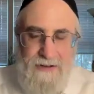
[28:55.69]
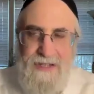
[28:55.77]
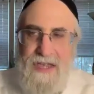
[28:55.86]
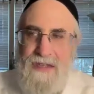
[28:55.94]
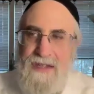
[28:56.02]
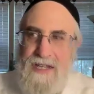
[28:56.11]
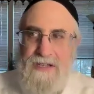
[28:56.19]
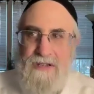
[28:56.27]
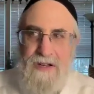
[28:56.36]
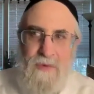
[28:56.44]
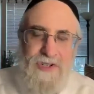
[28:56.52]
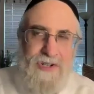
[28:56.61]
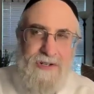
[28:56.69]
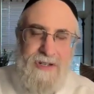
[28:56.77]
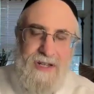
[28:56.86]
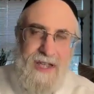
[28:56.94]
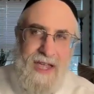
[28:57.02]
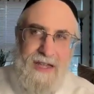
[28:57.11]
telling us, we
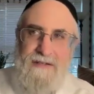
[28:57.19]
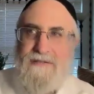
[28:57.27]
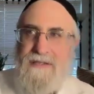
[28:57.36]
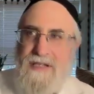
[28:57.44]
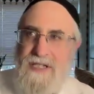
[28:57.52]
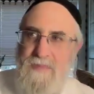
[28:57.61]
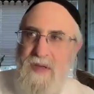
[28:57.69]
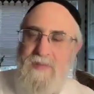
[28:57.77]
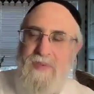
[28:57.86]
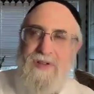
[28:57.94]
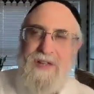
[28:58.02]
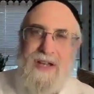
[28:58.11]
should hate these people